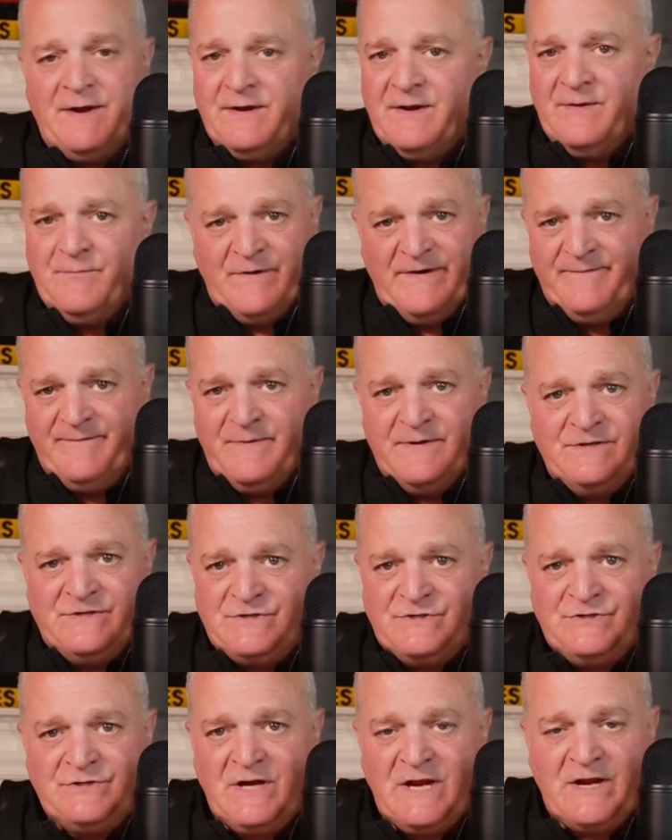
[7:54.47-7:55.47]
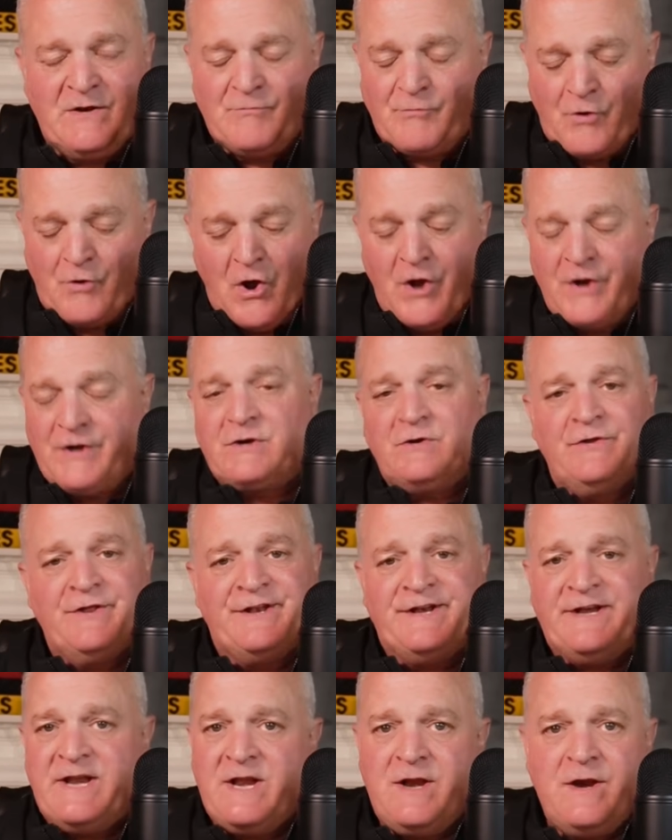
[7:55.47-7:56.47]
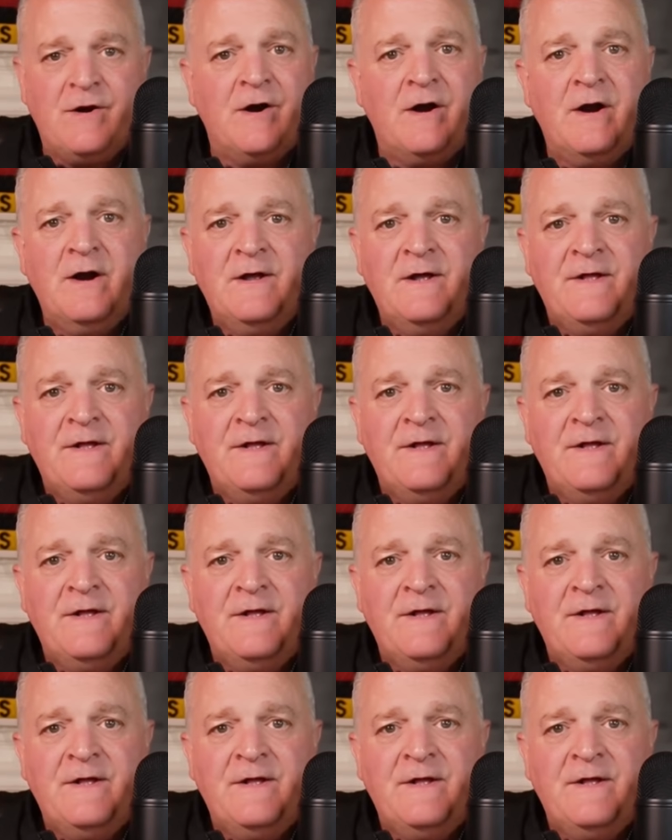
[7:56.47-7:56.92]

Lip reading: and we've been chronicling it here,